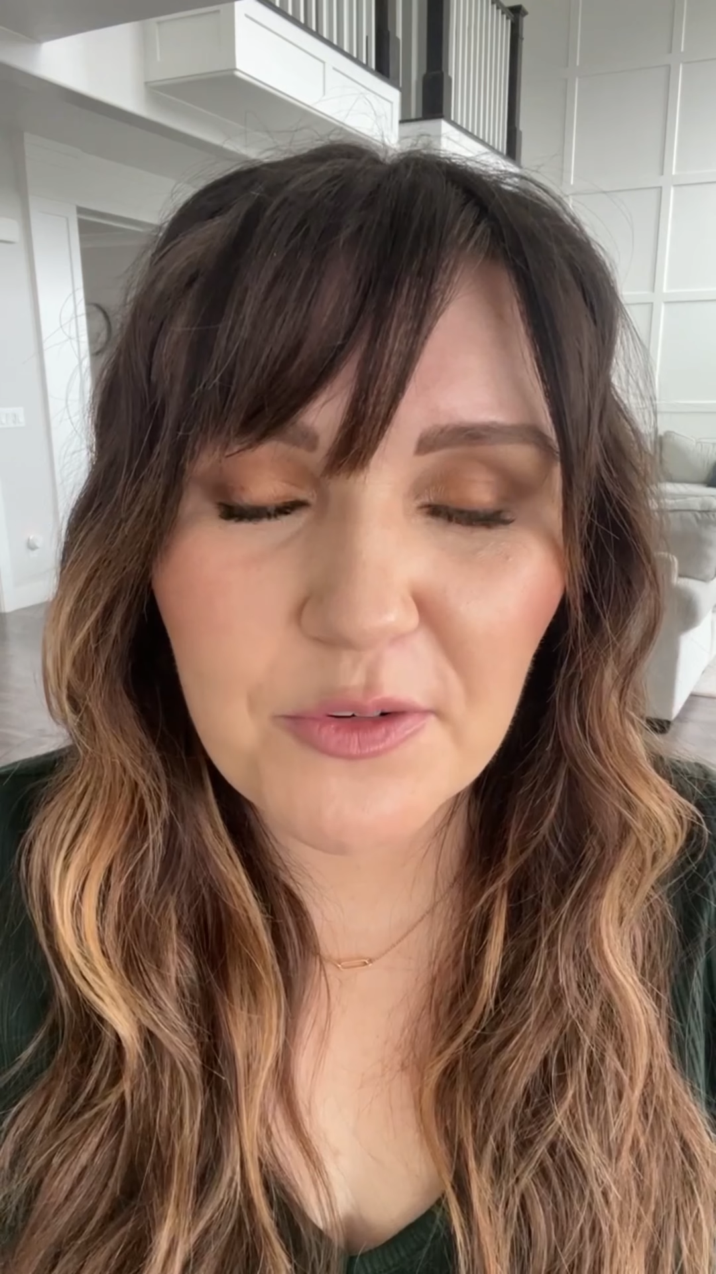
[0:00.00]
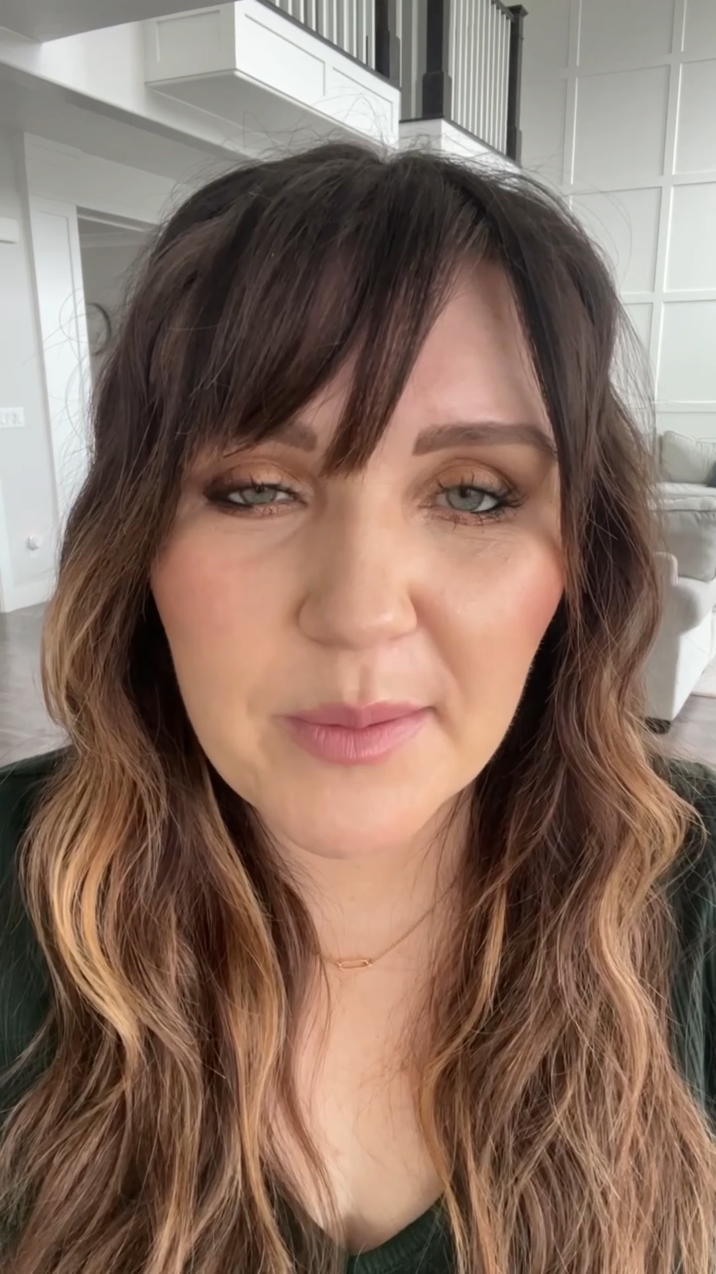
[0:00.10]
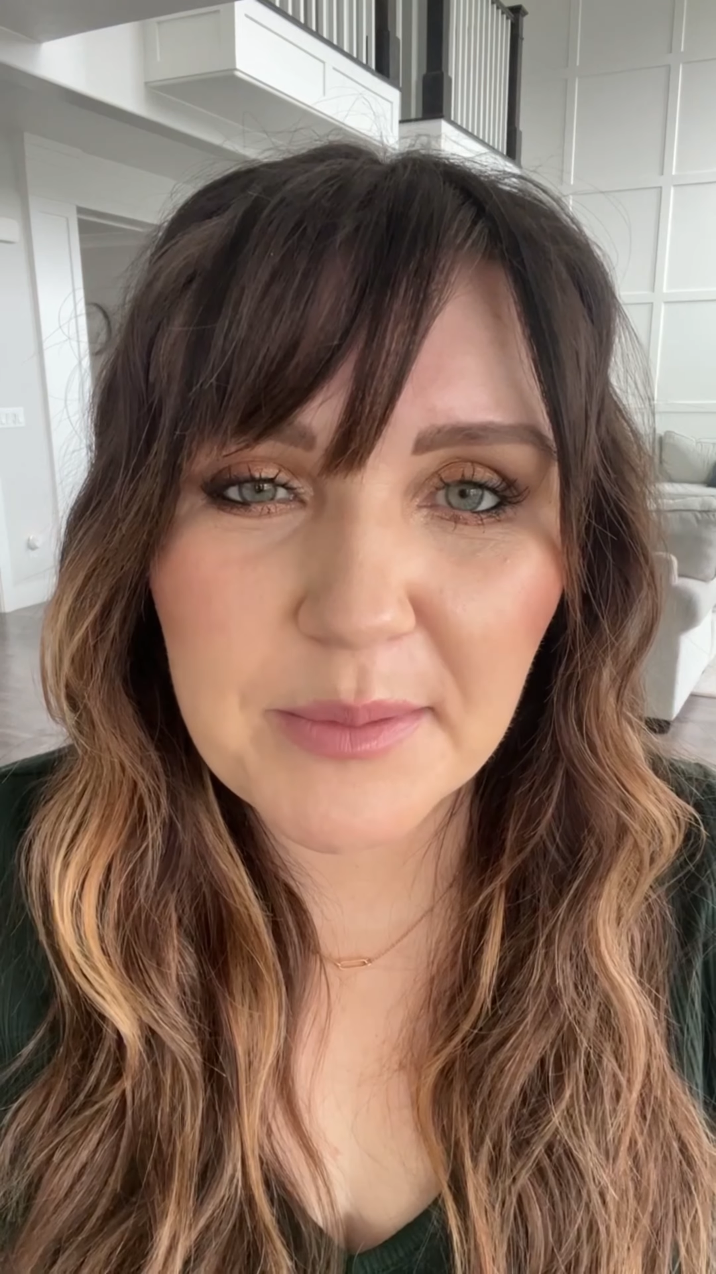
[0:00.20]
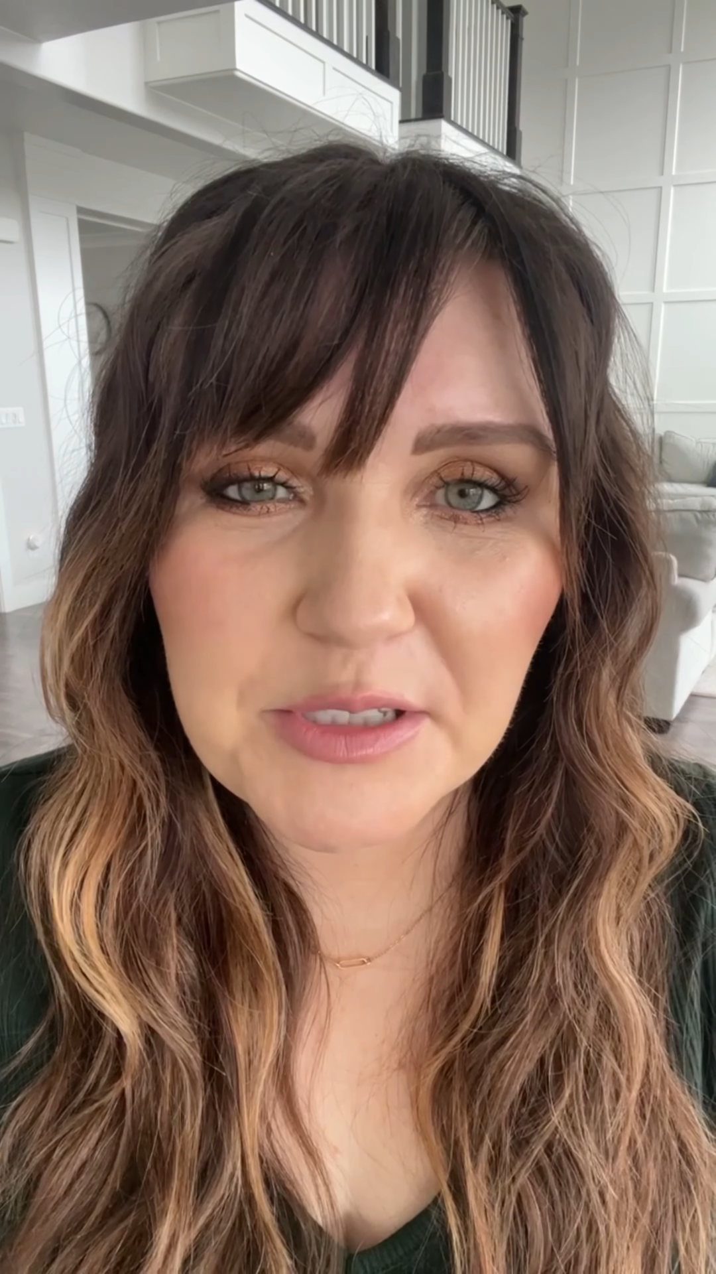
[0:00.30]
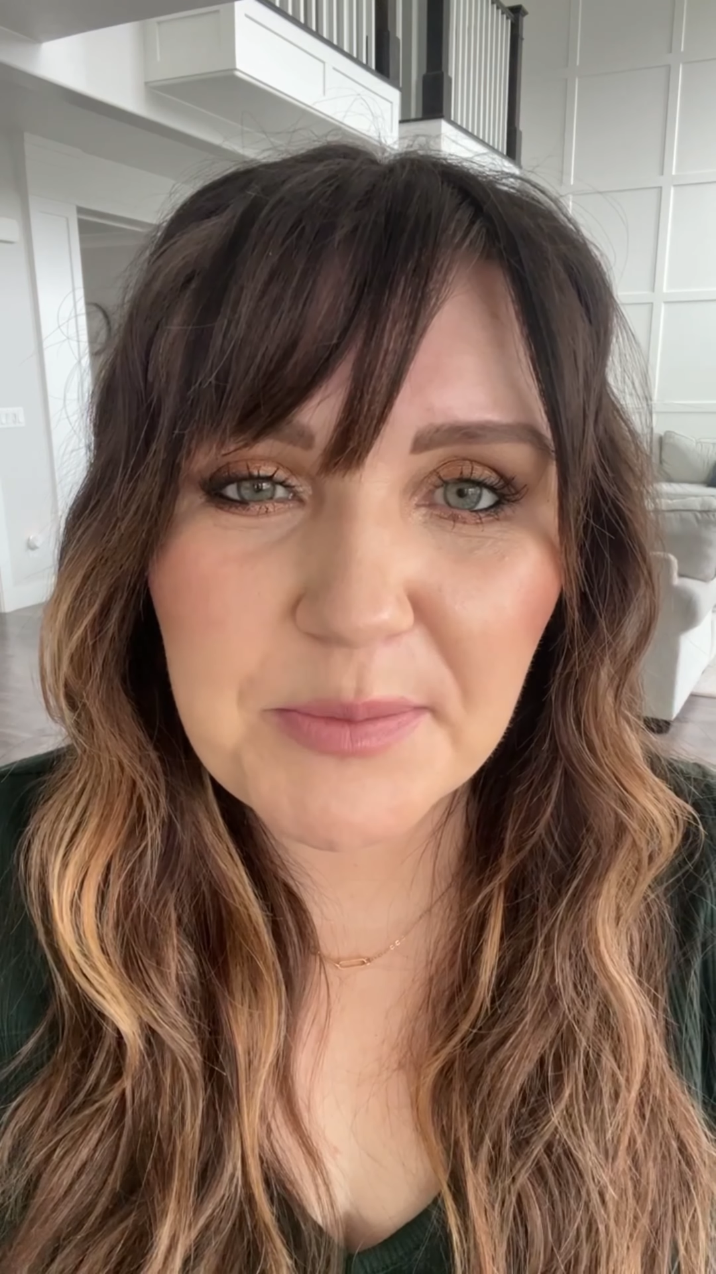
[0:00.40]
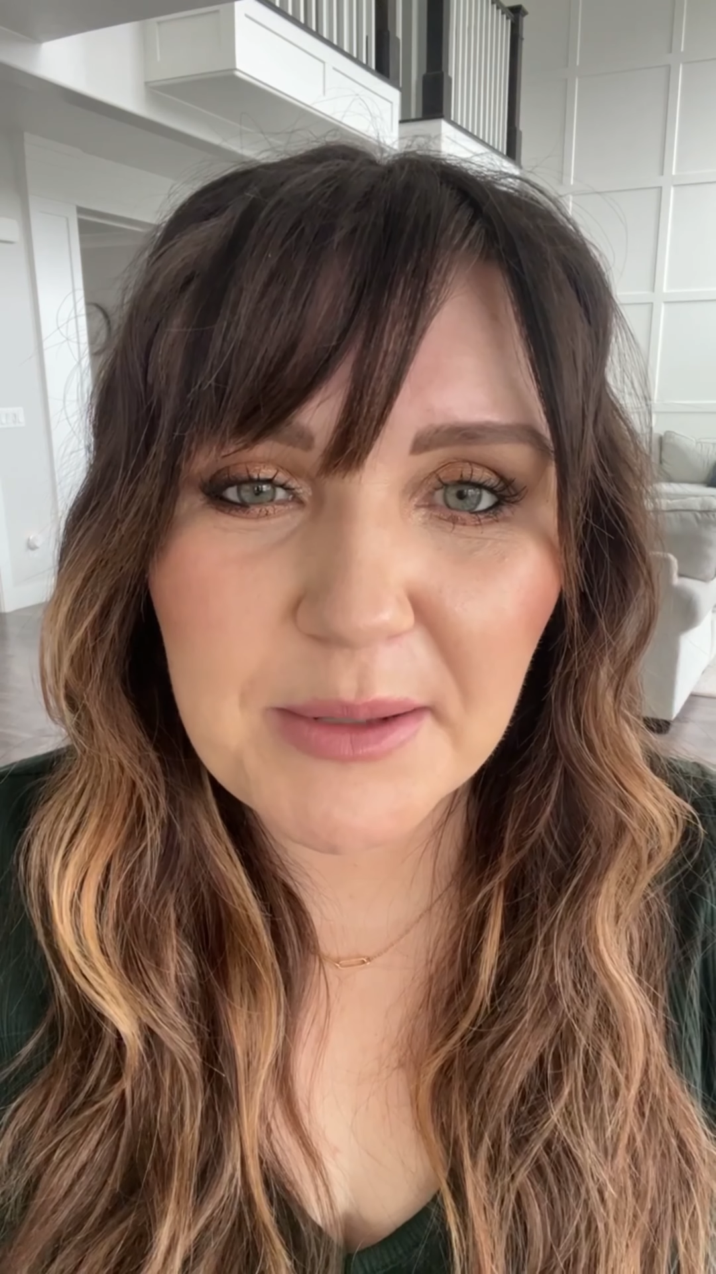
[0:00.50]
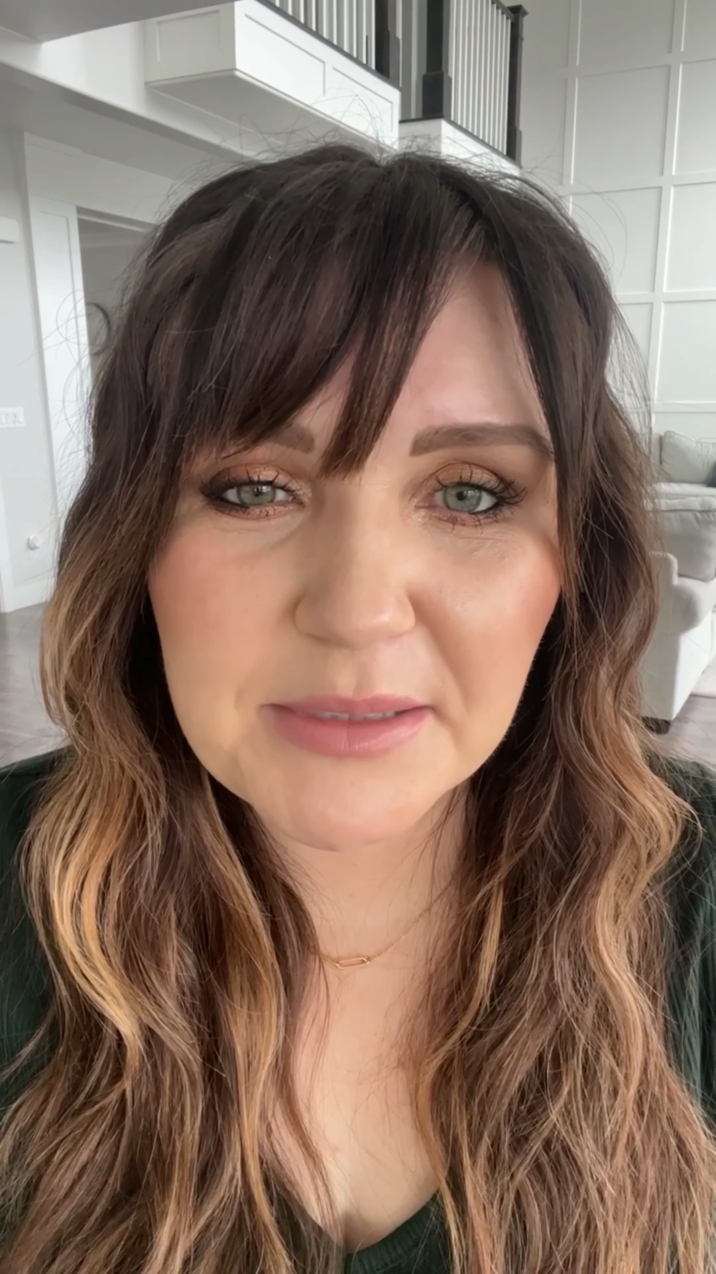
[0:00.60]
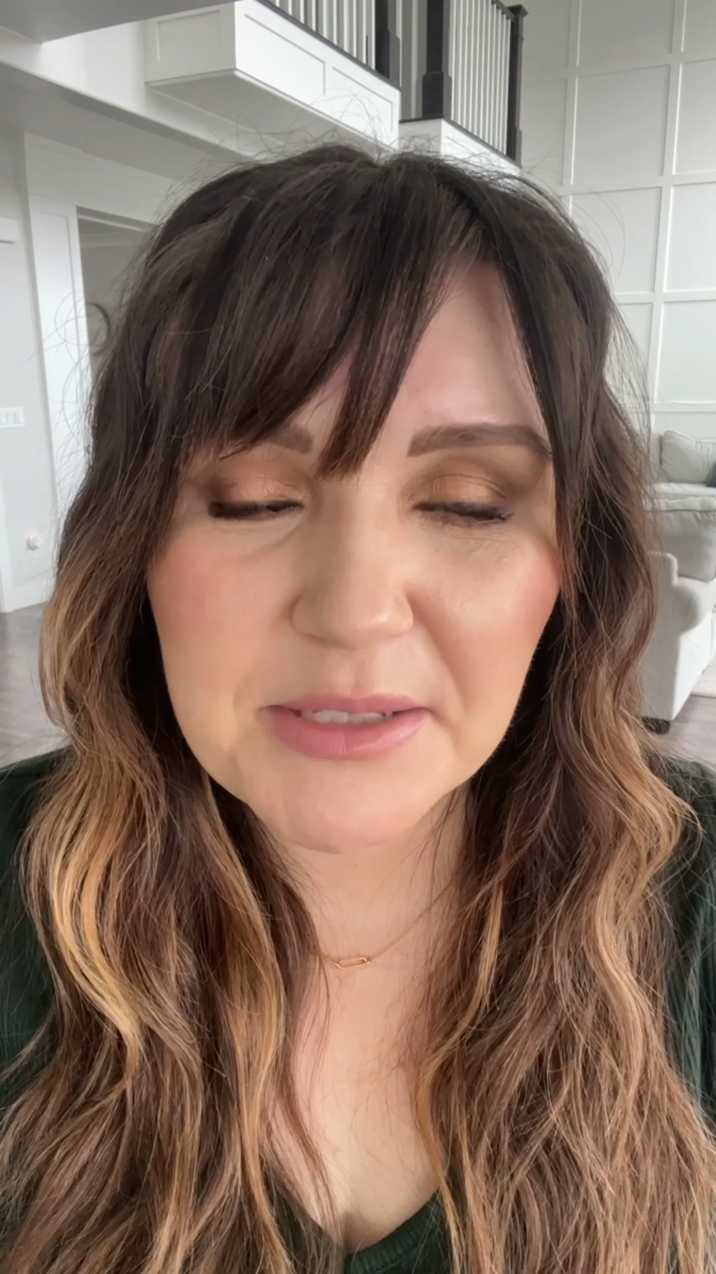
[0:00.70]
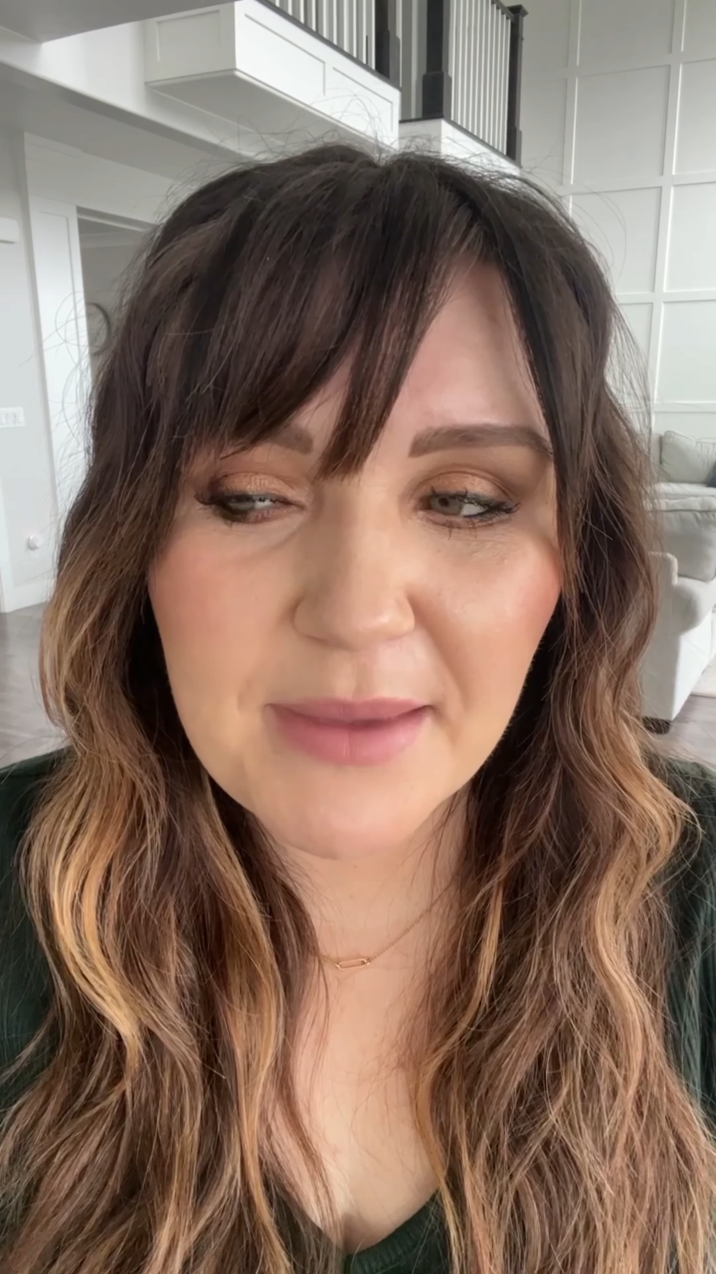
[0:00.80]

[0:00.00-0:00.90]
women to be able to